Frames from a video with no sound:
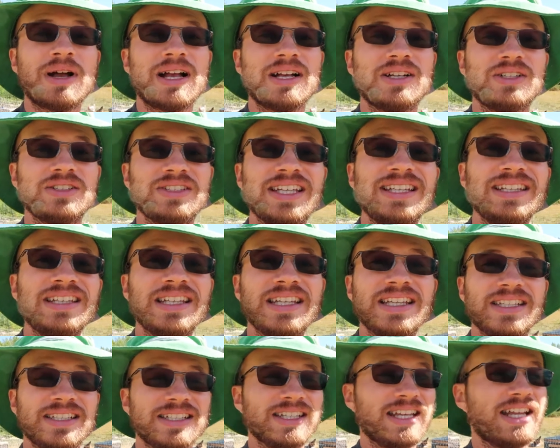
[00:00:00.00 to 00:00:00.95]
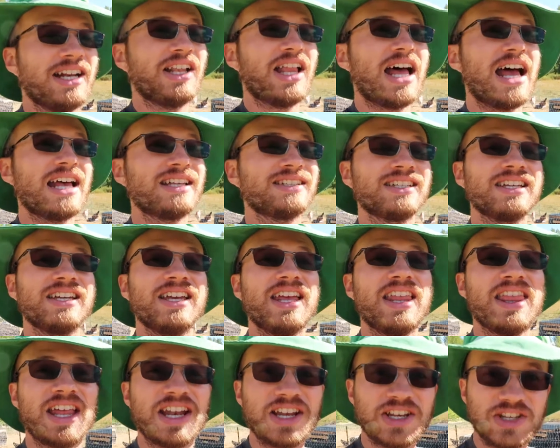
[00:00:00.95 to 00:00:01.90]
miles inland in Alaska
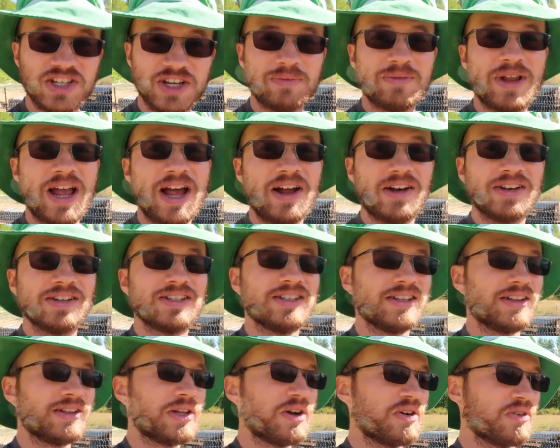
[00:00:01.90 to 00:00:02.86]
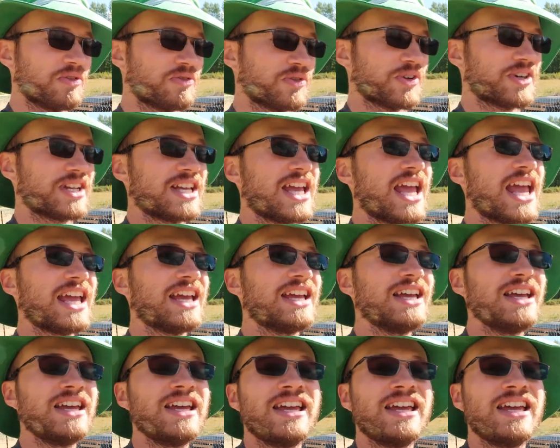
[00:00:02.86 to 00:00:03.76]
and then it's shipped down to the lower 48.